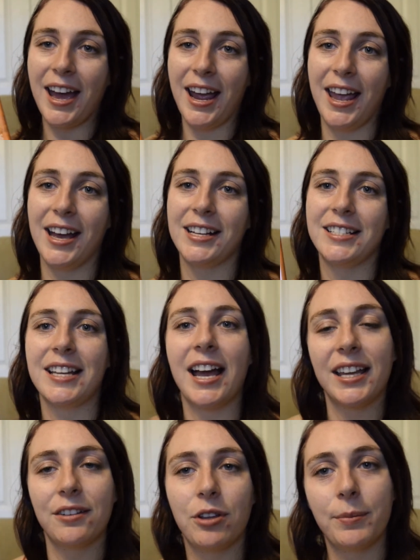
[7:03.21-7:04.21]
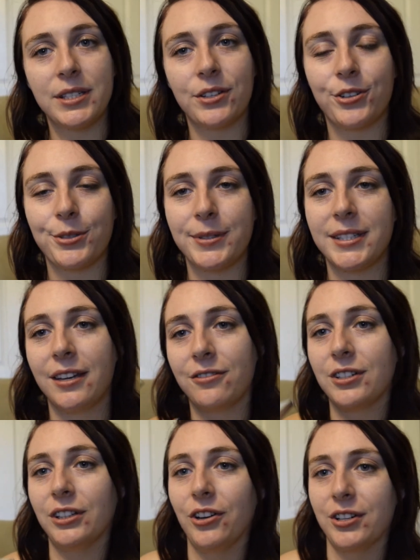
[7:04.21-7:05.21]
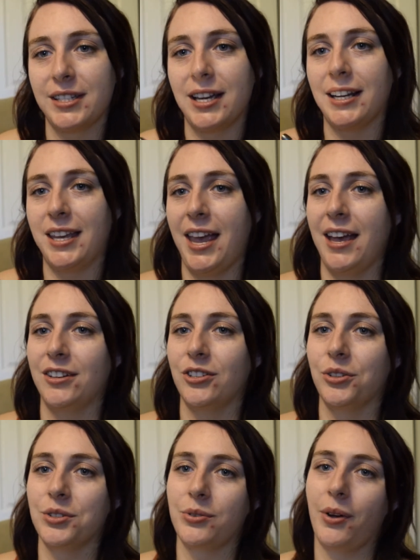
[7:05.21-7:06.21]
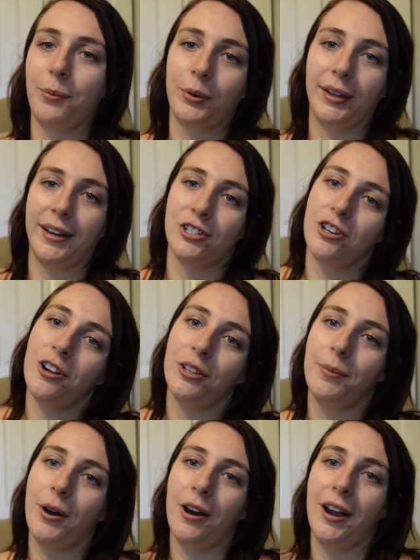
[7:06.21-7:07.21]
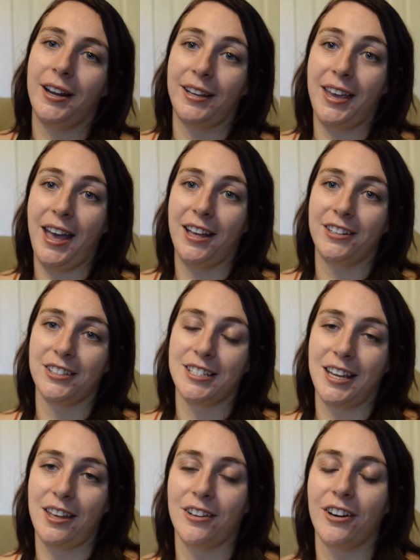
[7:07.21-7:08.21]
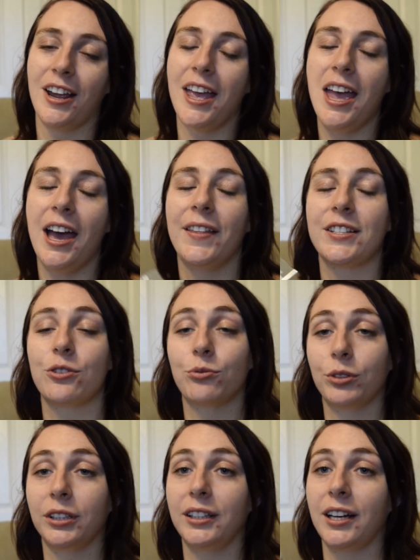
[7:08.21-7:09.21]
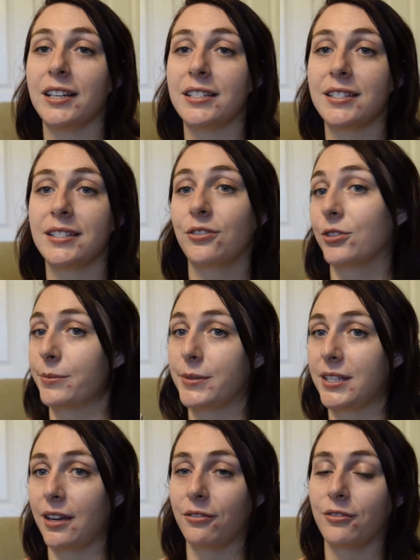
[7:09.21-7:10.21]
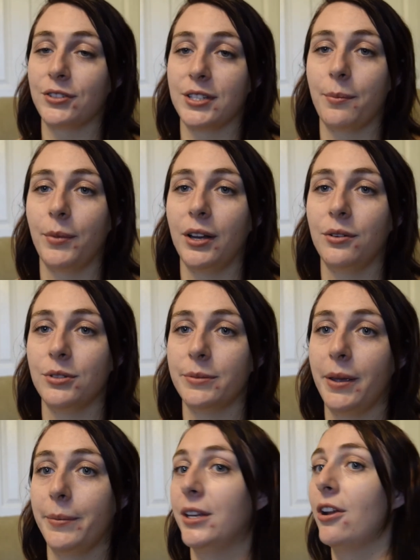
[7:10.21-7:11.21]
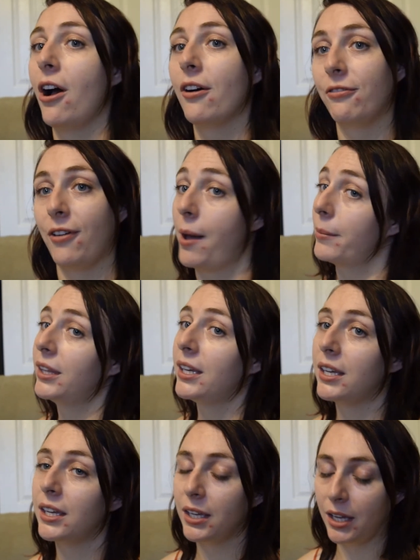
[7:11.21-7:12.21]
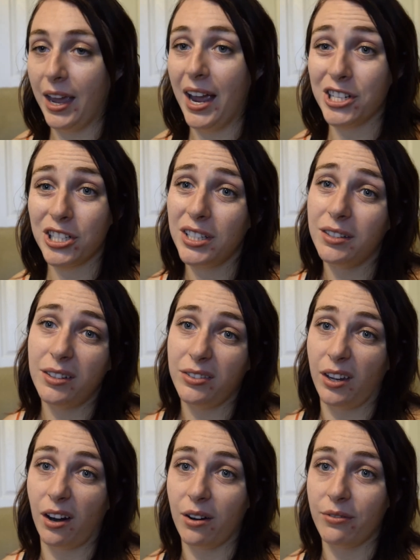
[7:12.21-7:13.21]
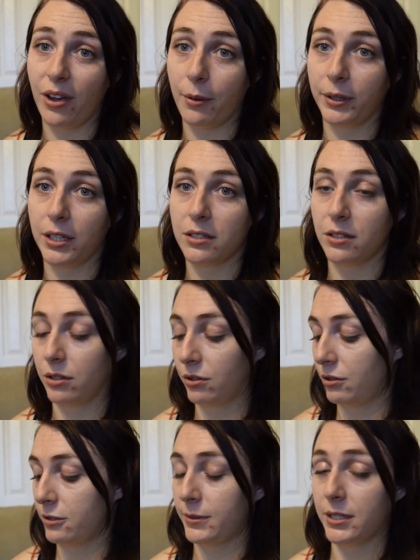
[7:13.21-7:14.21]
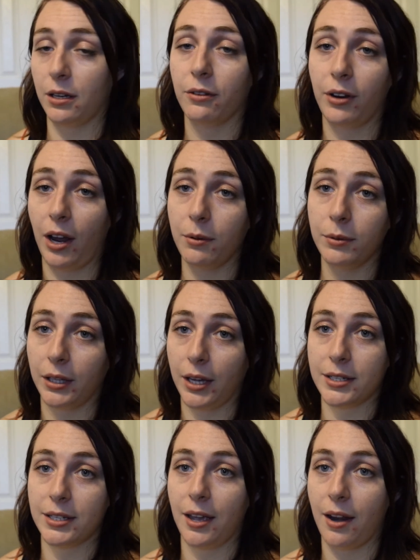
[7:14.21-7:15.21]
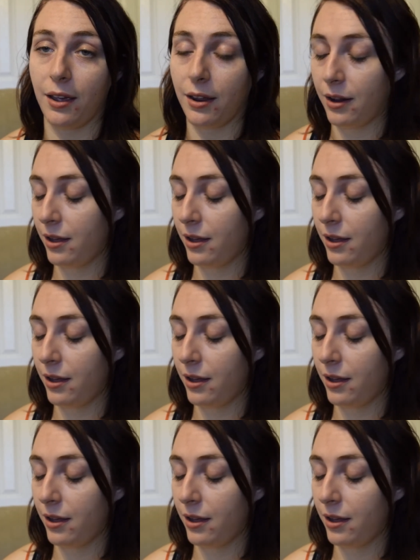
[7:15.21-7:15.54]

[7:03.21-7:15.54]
And I give them as a Christmas gift alongside a candle. So I put like a chocolate bar and a candle together, and that's a really nice Christmas gift for someone who's maybe not family. Actually, even if they are family, it's a good Christmas gift. I would like to get it.